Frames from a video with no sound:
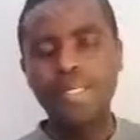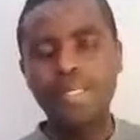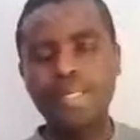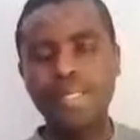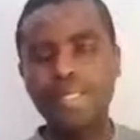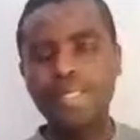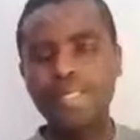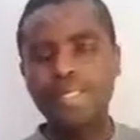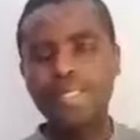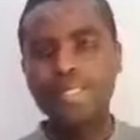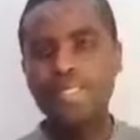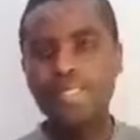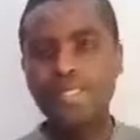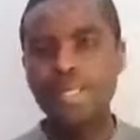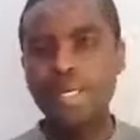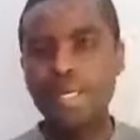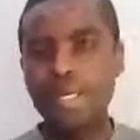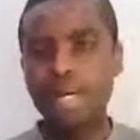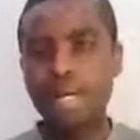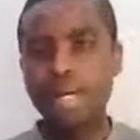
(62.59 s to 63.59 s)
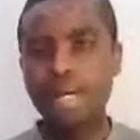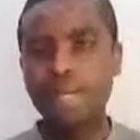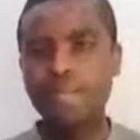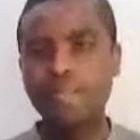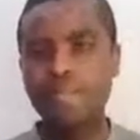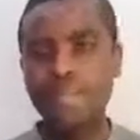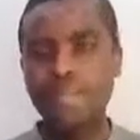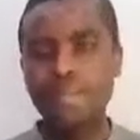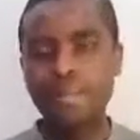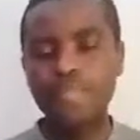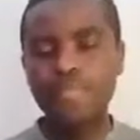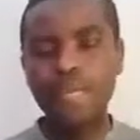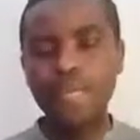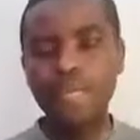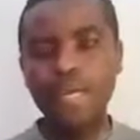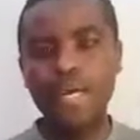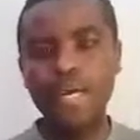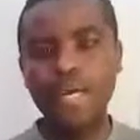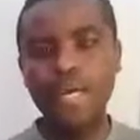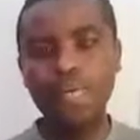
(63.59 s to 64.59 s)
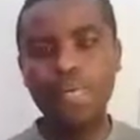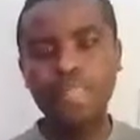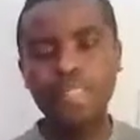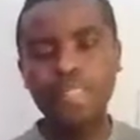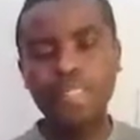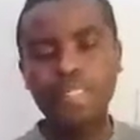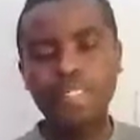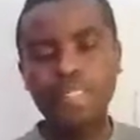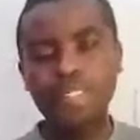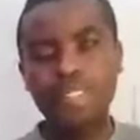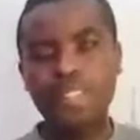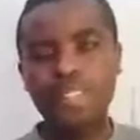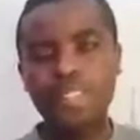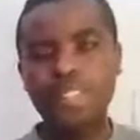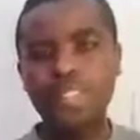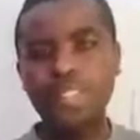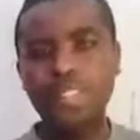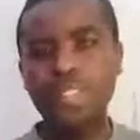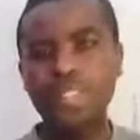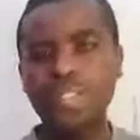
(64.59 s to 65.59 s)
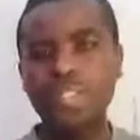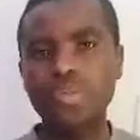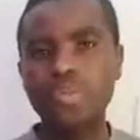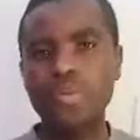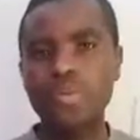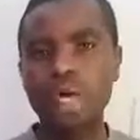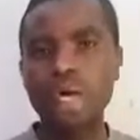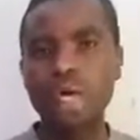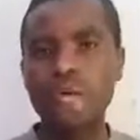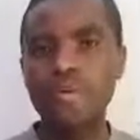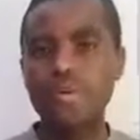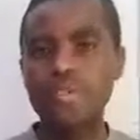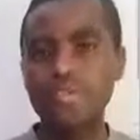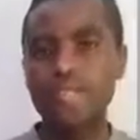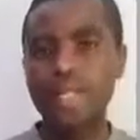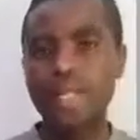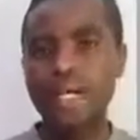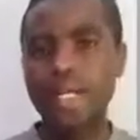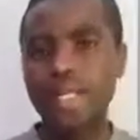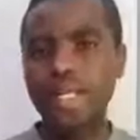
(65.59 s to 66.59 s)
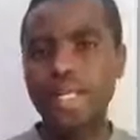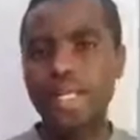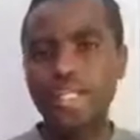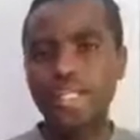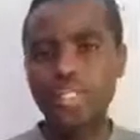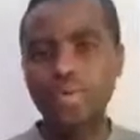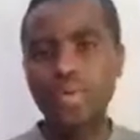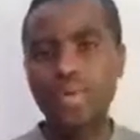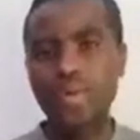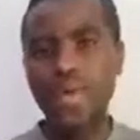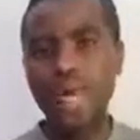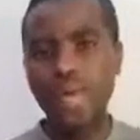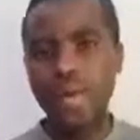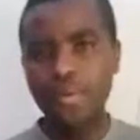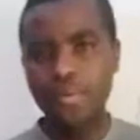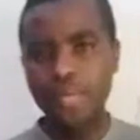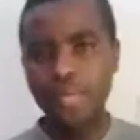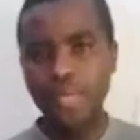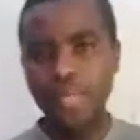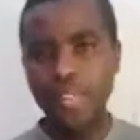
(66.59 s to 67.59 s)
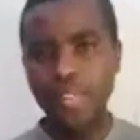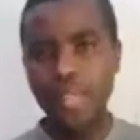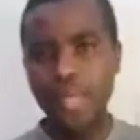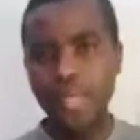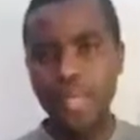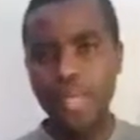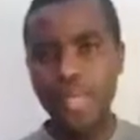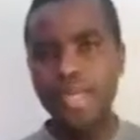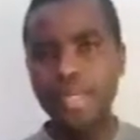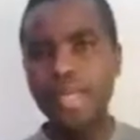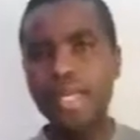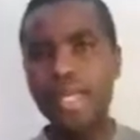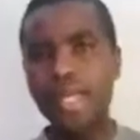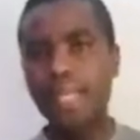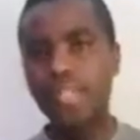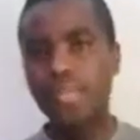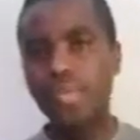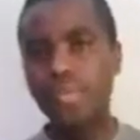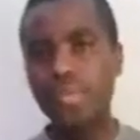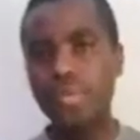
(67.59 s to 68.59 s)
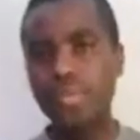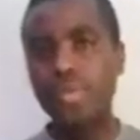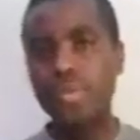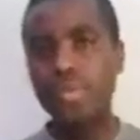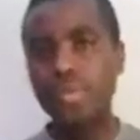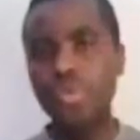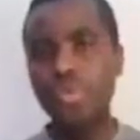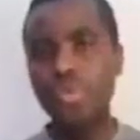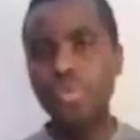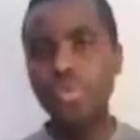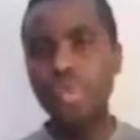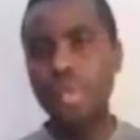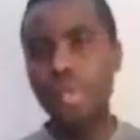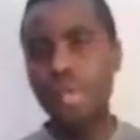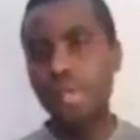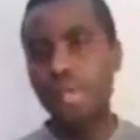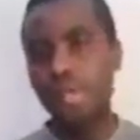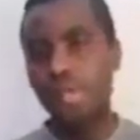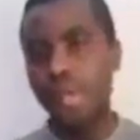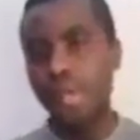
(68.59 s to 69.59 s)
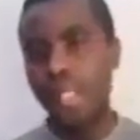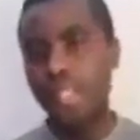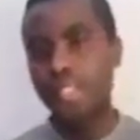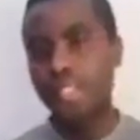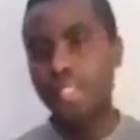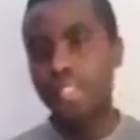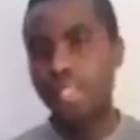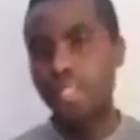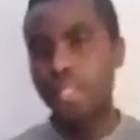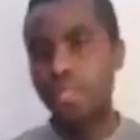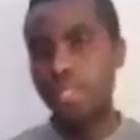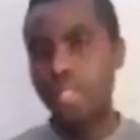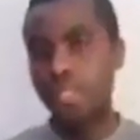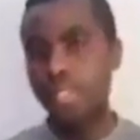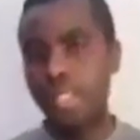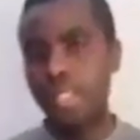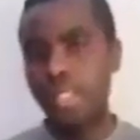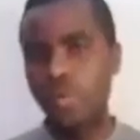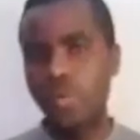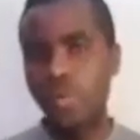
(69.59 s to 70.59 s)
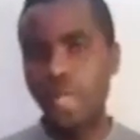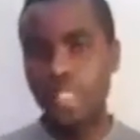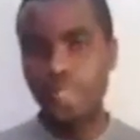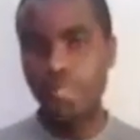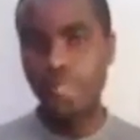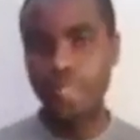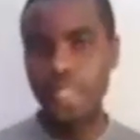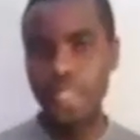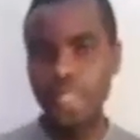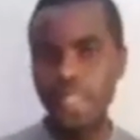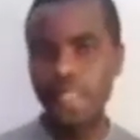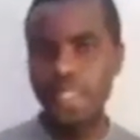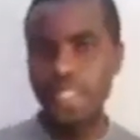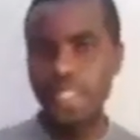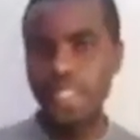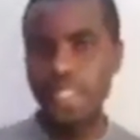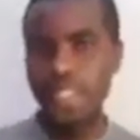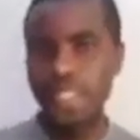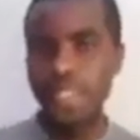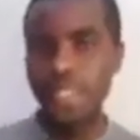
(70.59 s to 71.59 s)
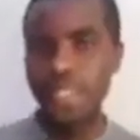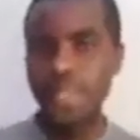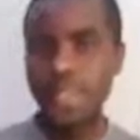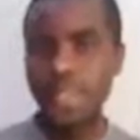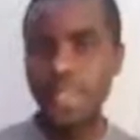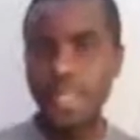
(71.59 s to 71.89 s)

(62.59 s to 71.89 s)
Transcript: That is aluminium 3 ions, zinc 2 ions and lead 2 ions. In a little, you are required to get a white precipitate.